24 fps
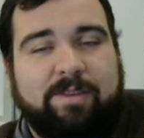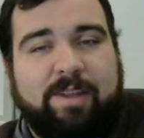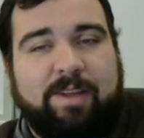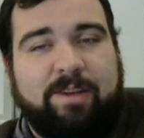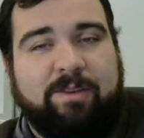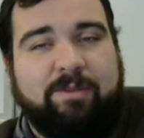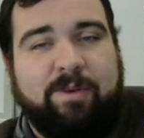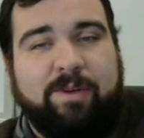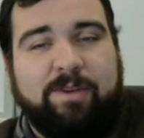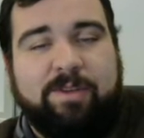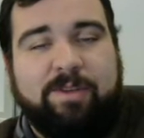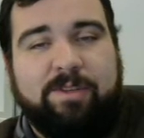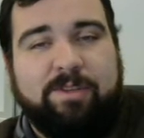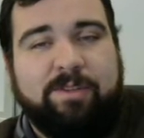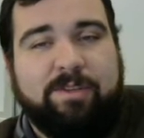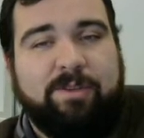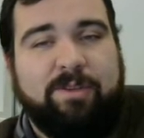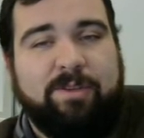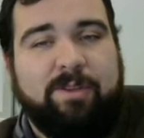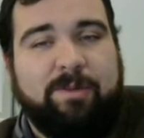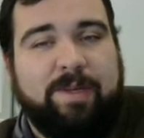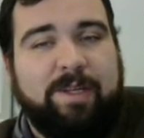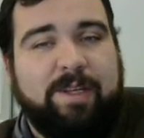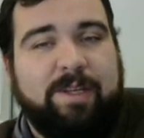that question is
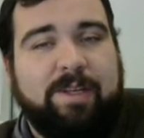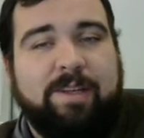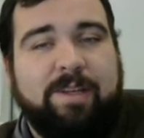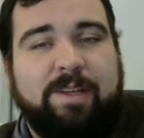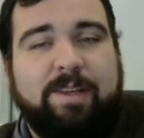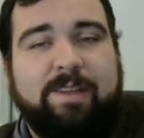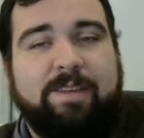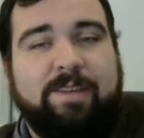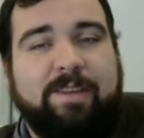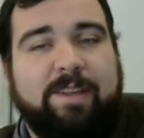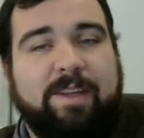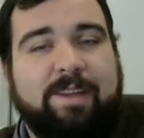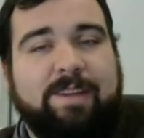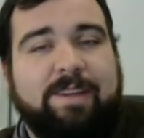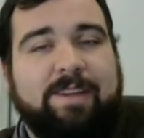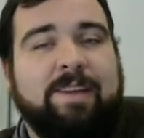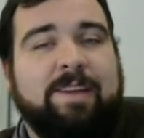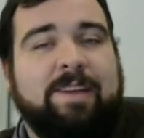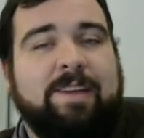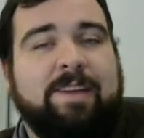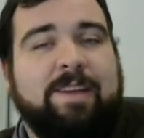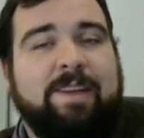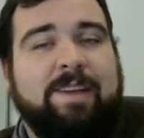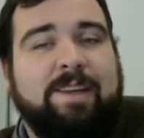going to be then
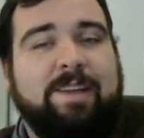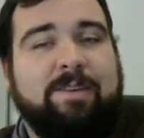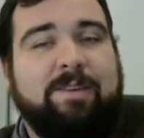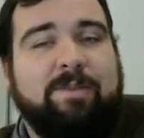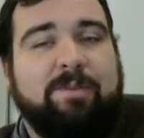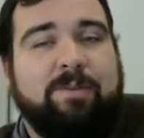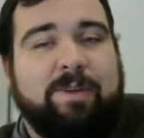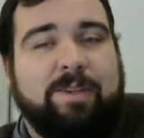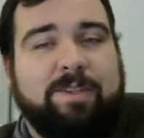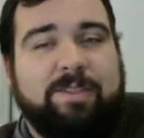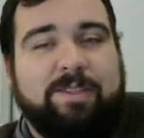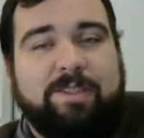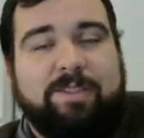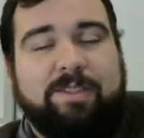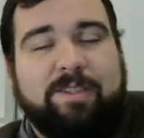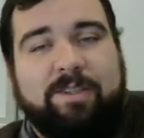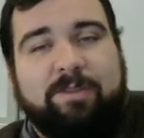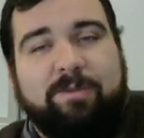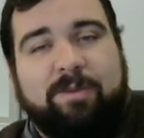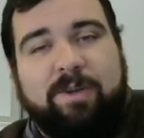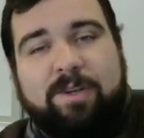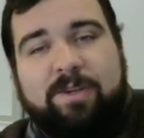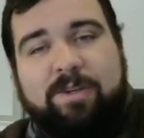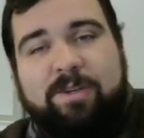what is the
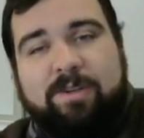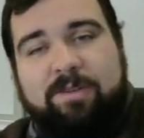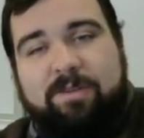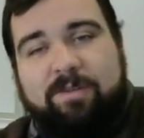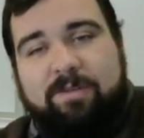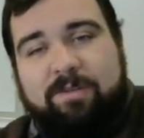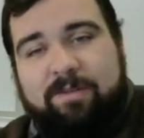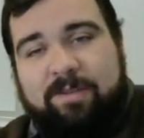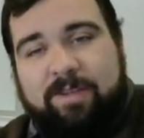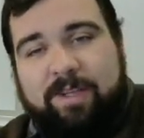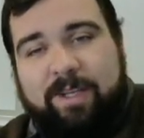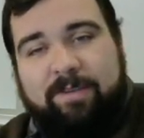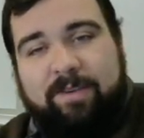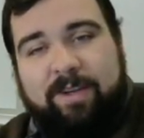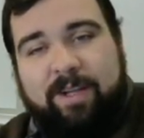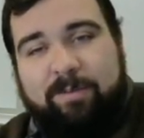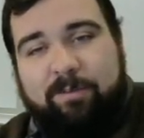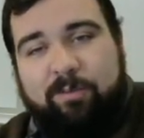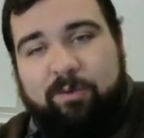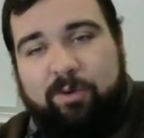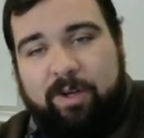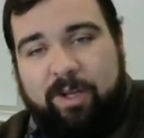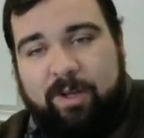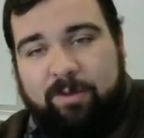acceleration? Negative
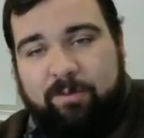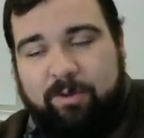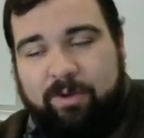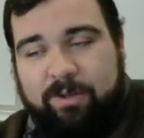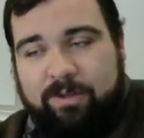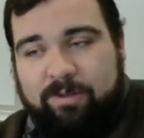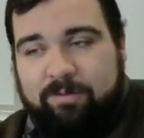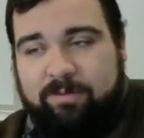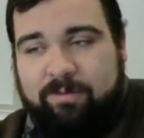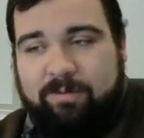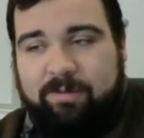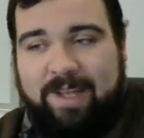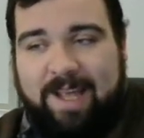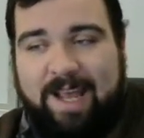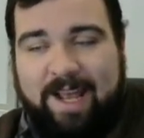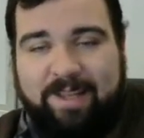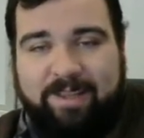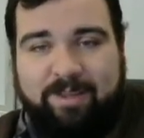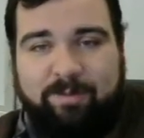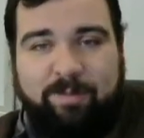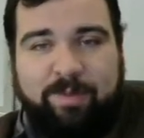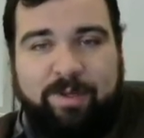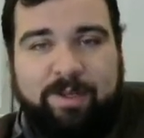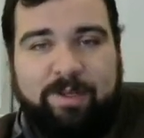9.81
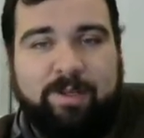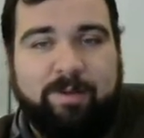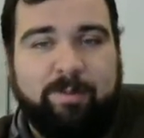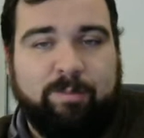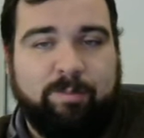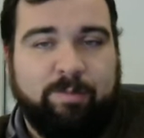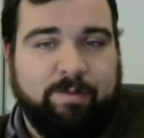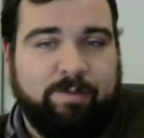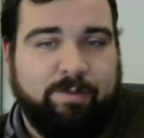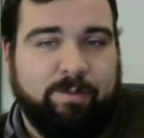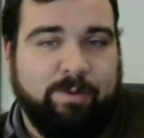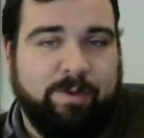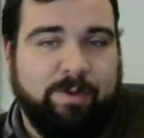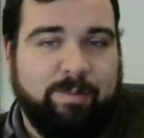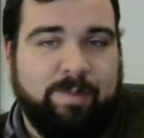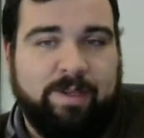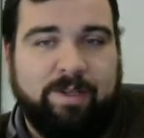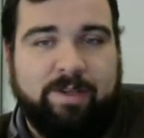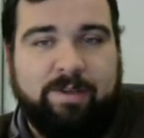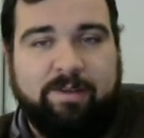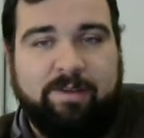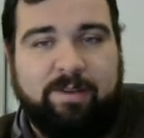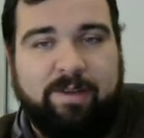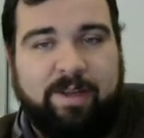at the peak, before the
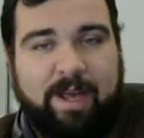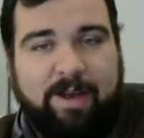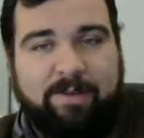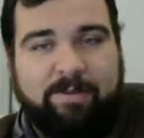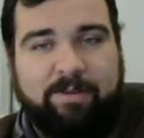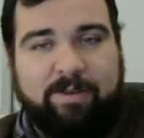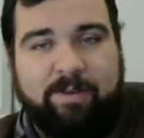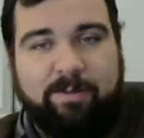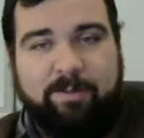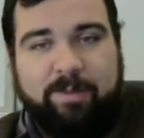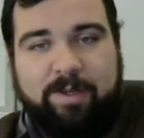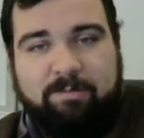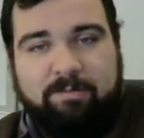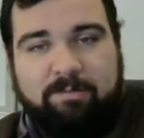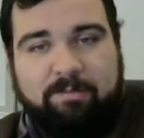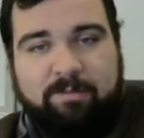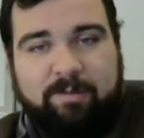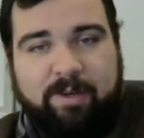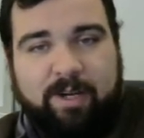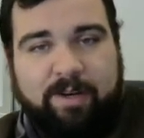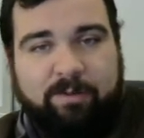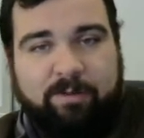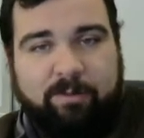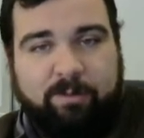peak, after the peak,
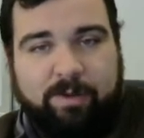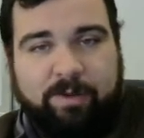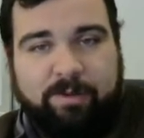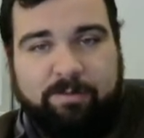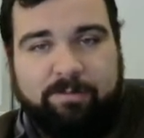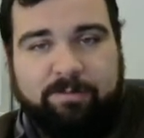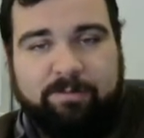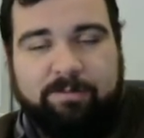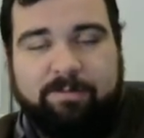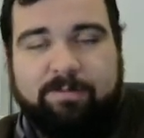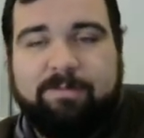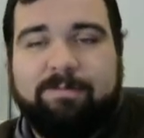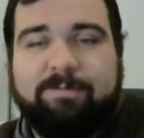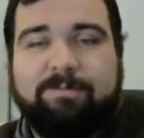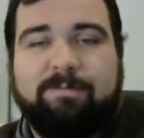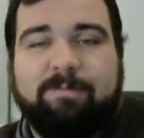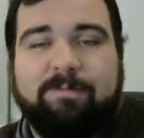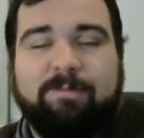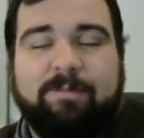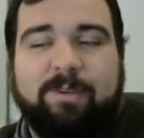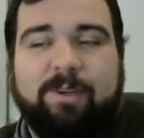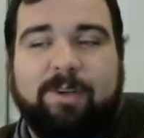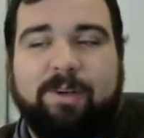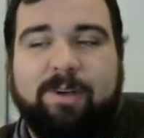everywhere.
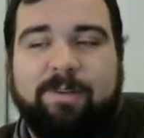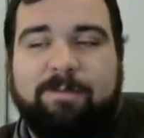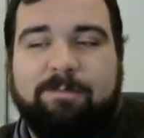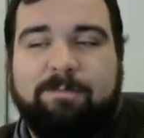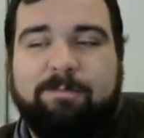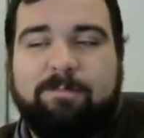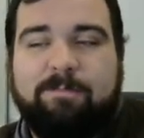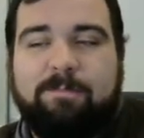All right.